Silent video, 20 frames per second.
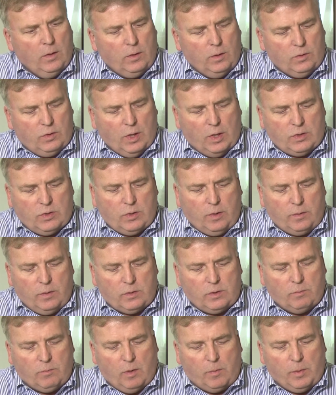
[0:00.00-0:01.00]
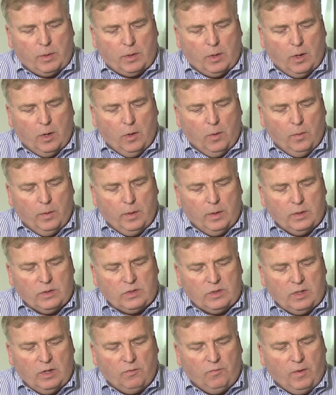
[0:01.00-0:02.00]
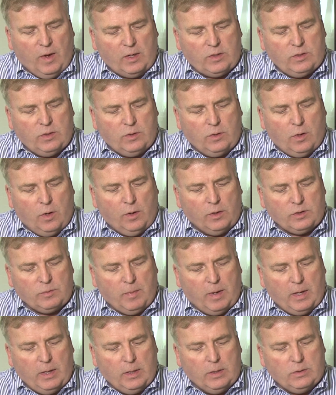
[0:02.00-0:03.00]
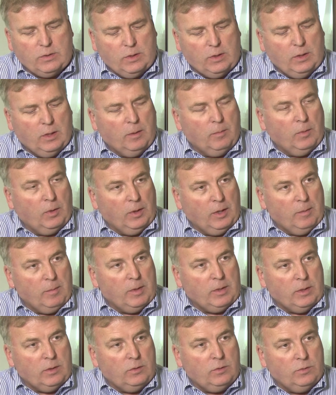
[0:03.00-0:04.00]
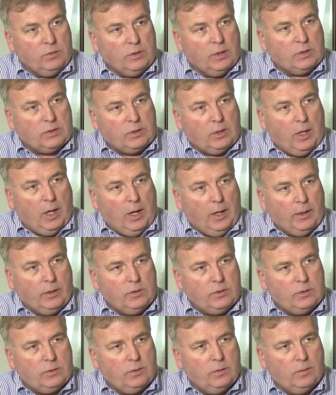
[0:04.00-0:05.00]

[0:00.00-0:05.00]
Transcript: You touched on this a moment ago. Is the infection caused by NTM limited to just lungs?